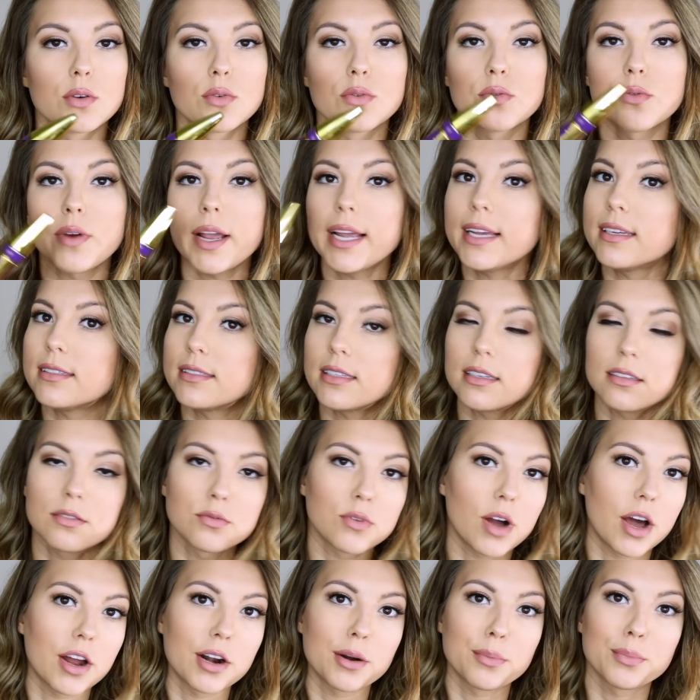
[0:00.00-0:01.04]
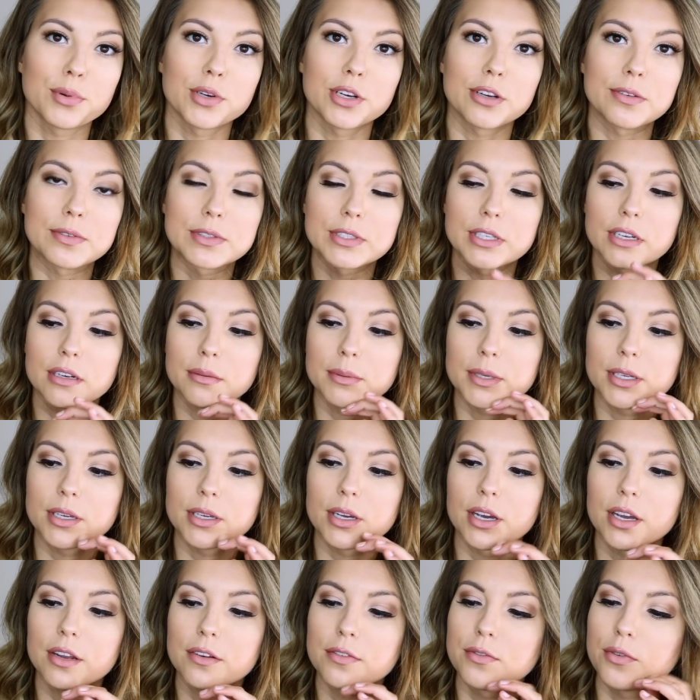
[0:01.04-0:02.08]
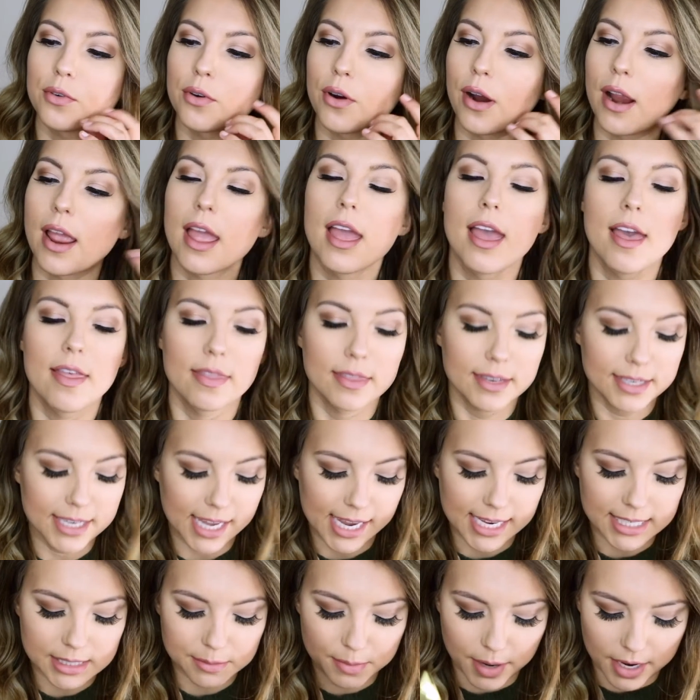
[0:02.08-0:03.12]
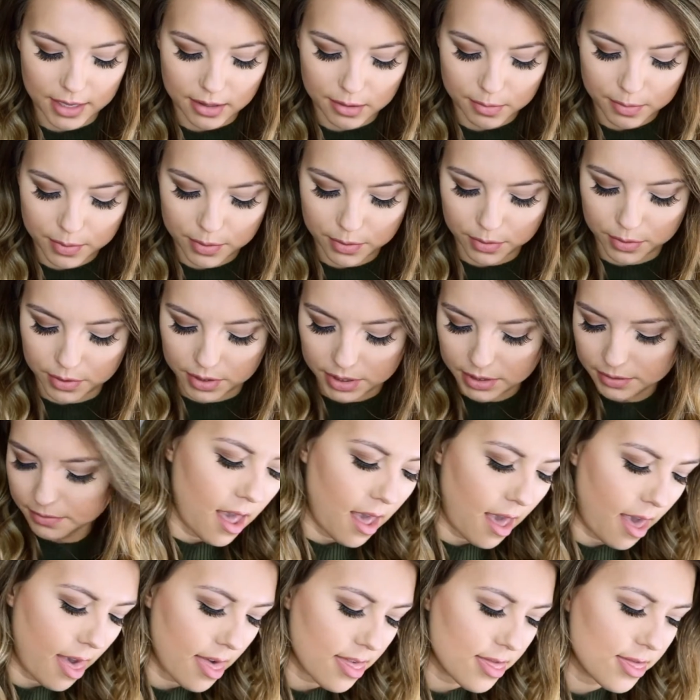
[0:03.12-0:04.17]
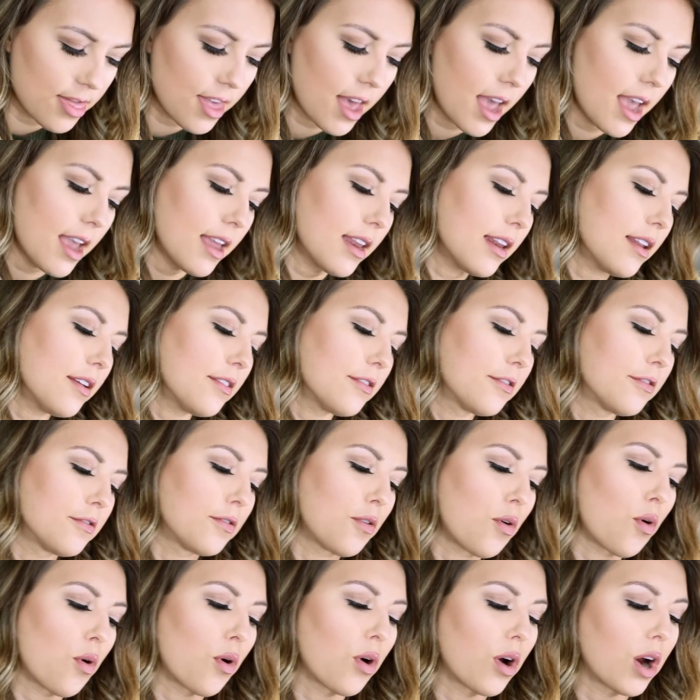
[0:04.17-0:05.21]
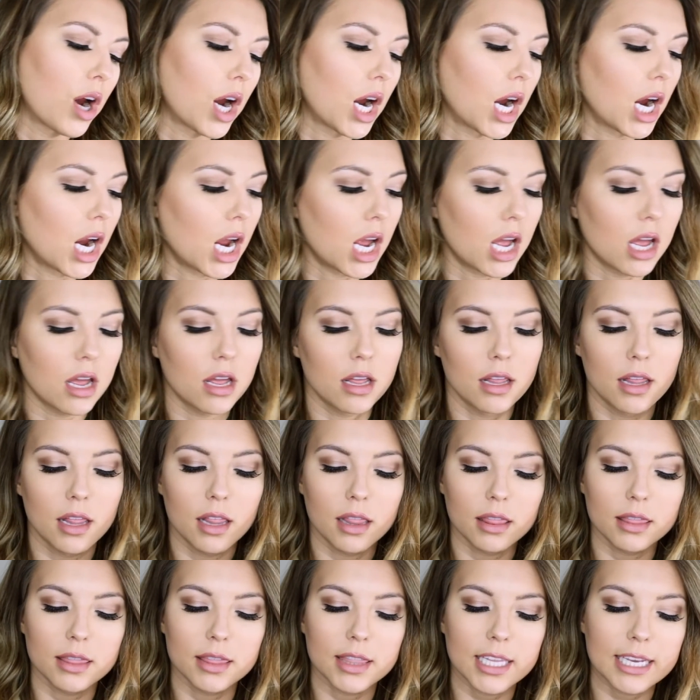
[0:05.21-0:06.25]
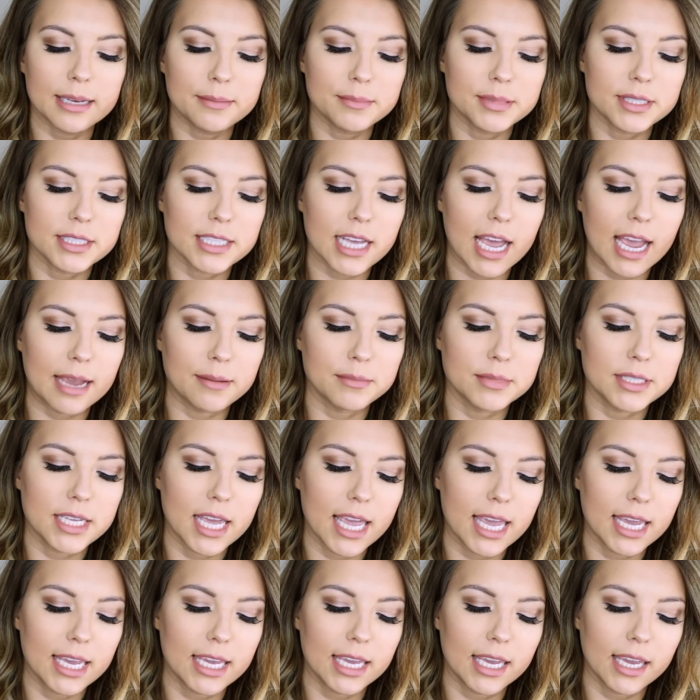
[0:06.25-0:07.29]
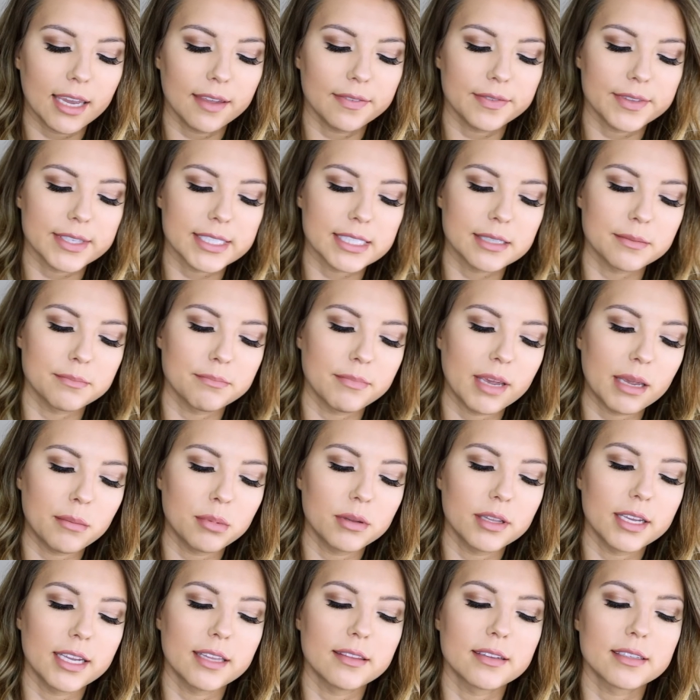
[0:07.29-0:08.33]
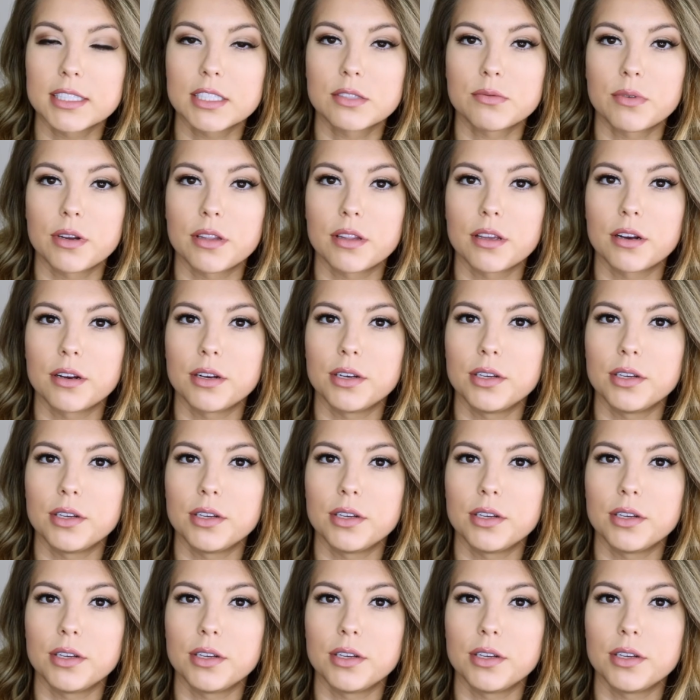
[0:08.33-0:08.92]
crazy waterproof so it'll be good for the days by the pool. And then for lips, I'm taking this Maybelline. This is one of their